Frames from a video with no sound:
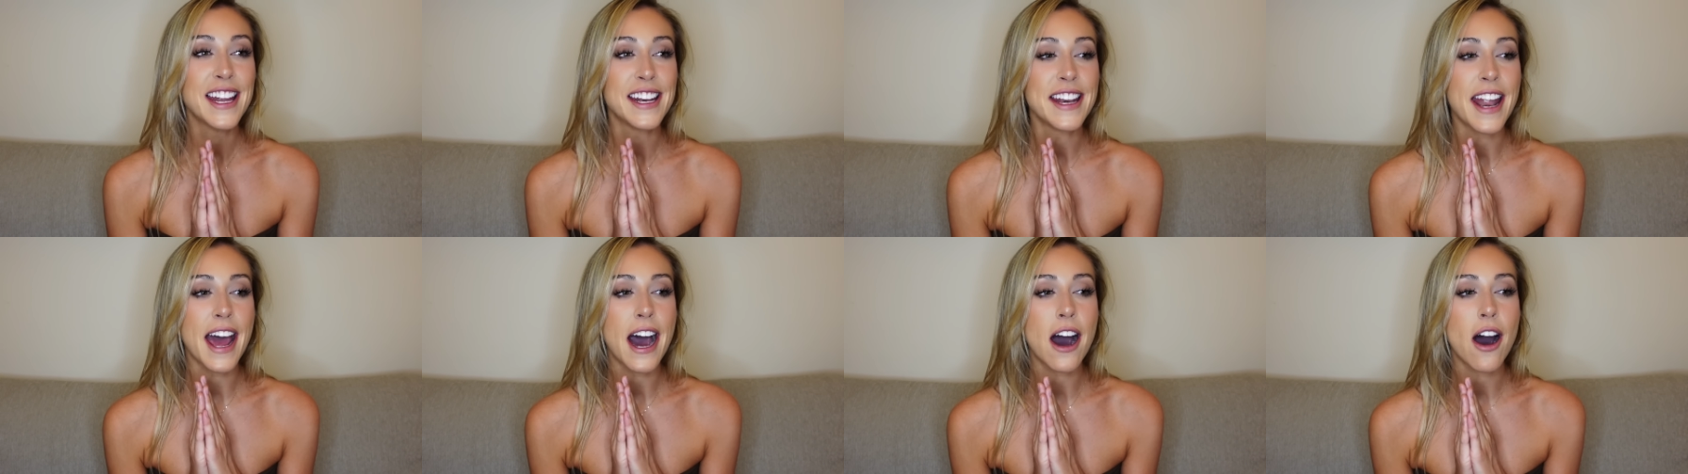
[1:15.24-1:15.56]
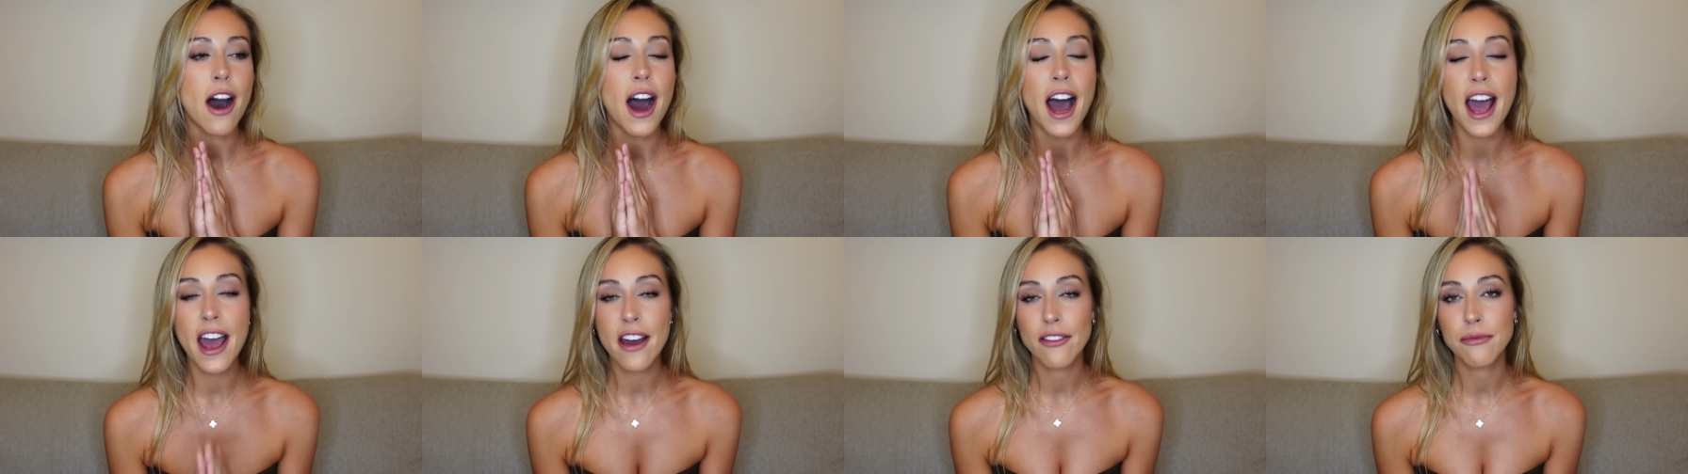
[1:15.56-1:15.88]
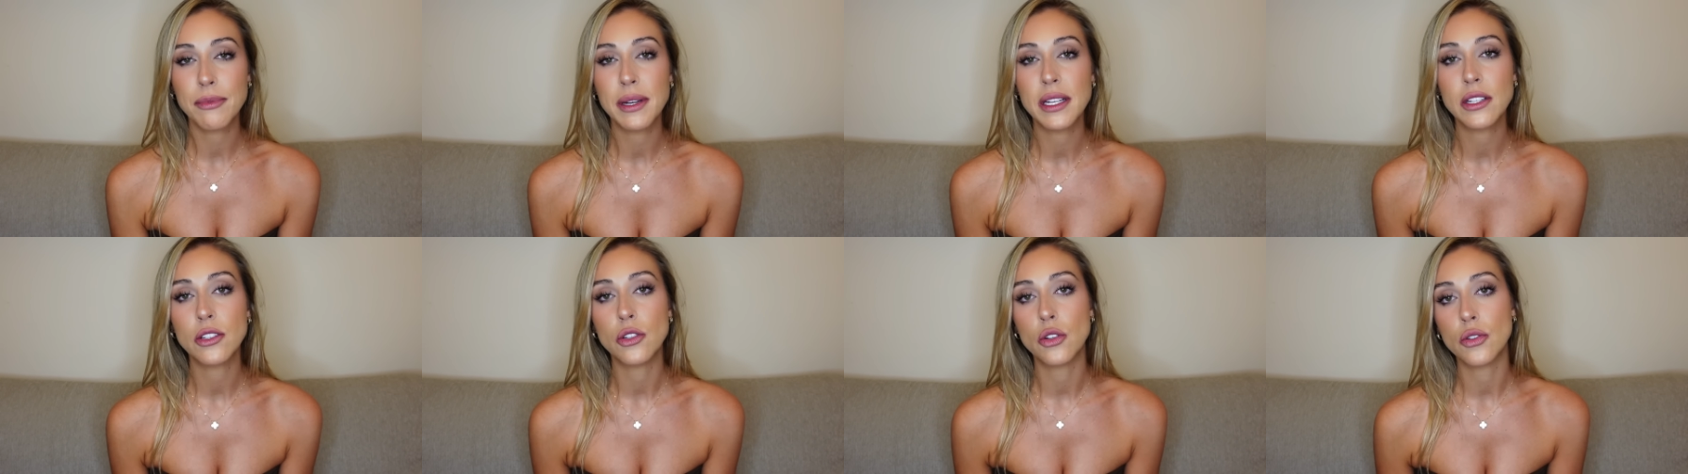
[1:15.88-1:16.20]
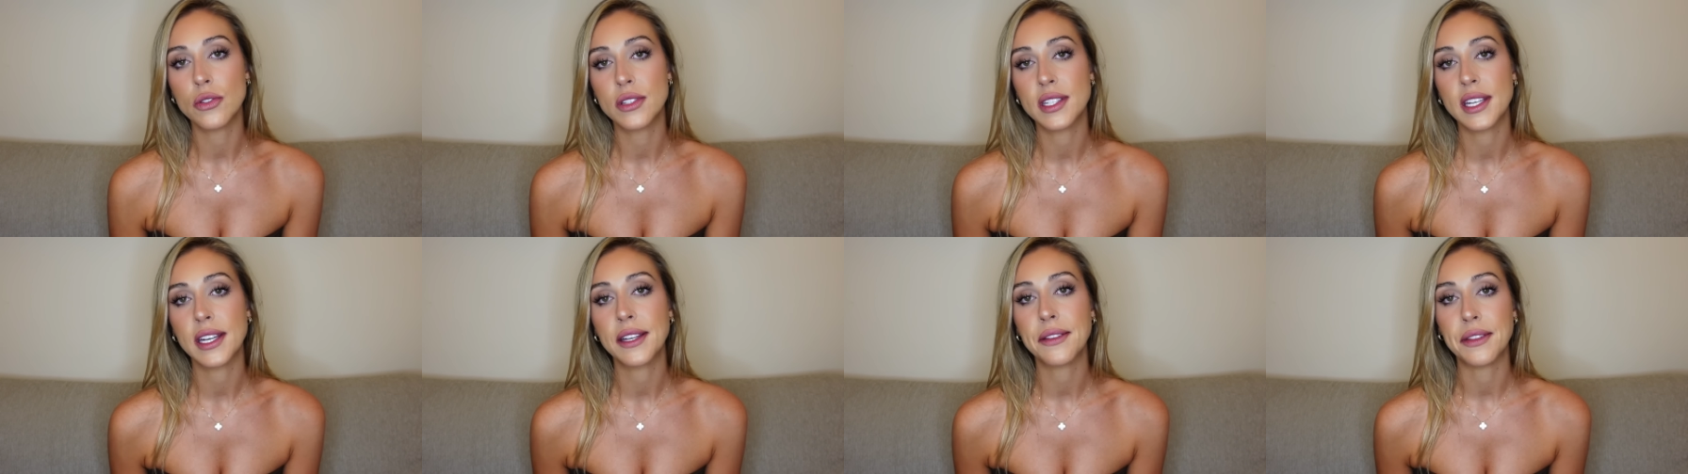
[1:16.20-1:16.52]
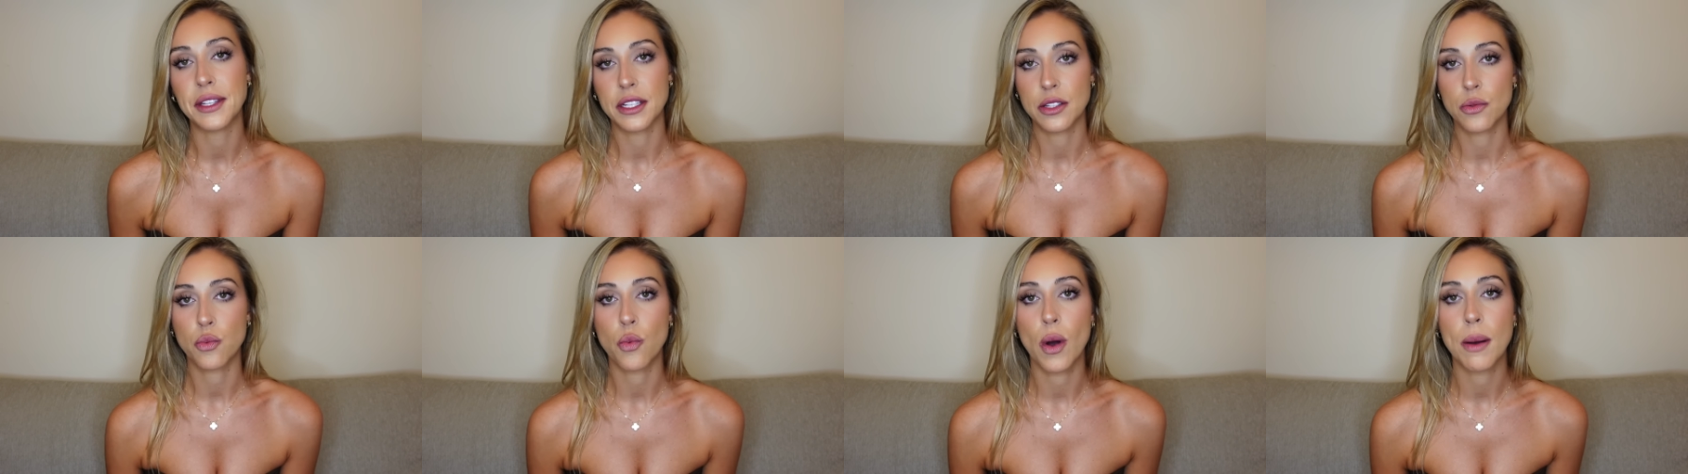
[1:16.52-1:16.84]
Now I have been using
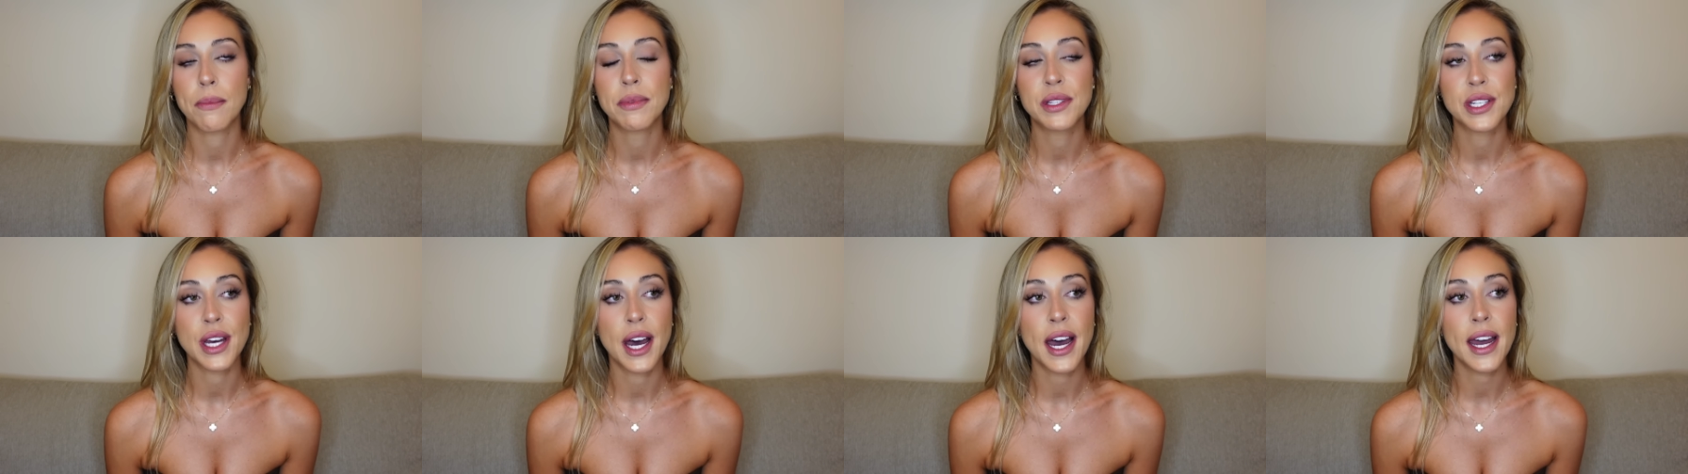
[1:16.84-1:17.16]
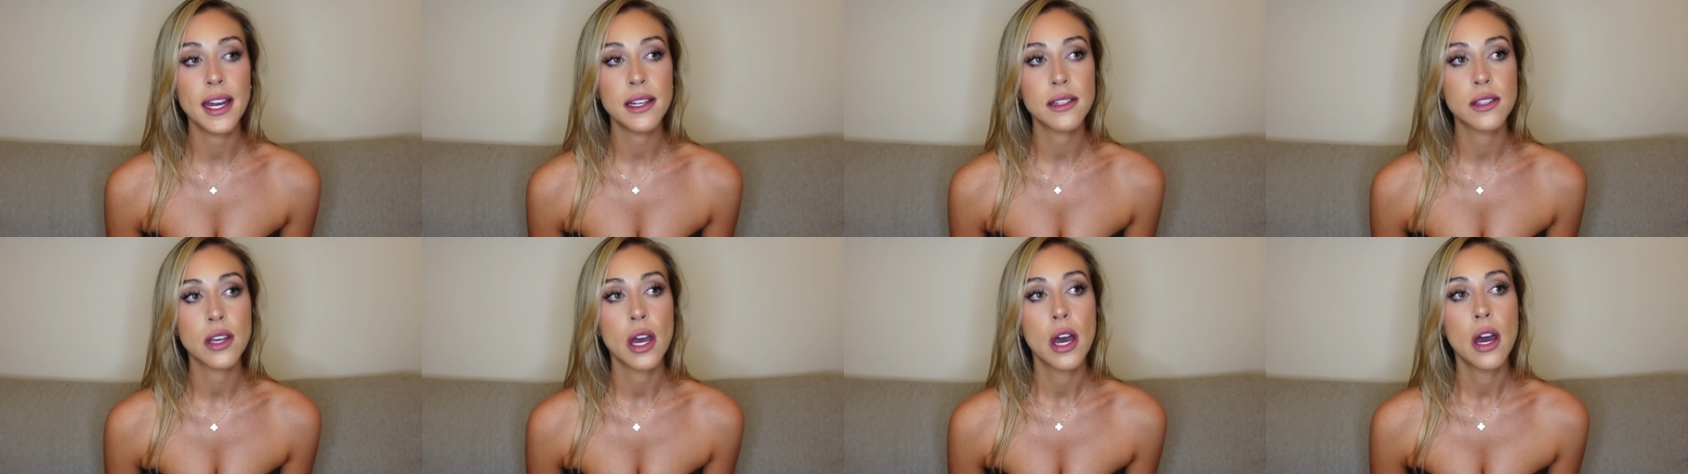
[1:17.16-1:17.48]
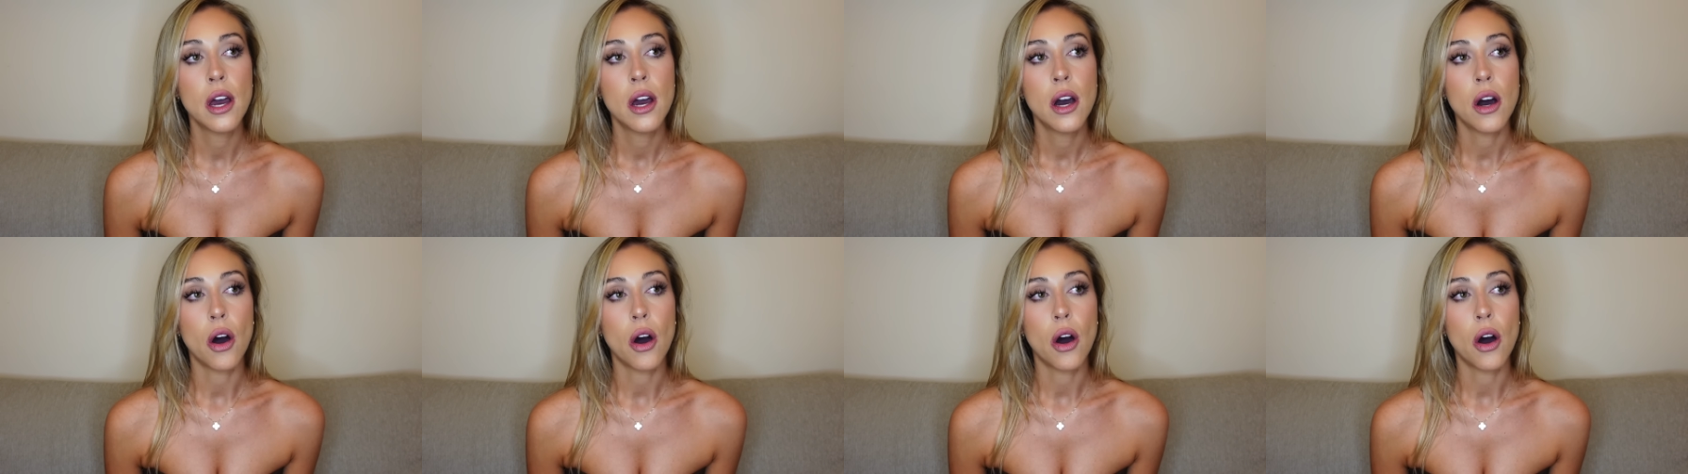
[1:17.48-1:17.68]
this website